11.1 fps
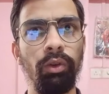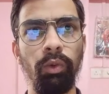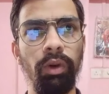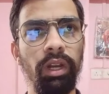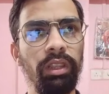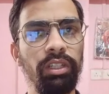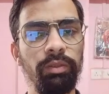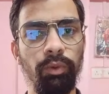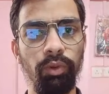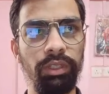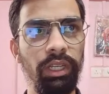to work this
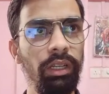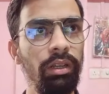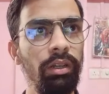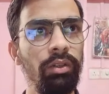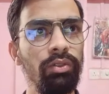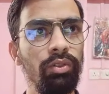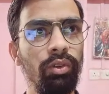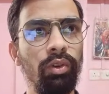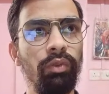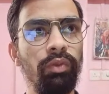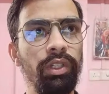project. So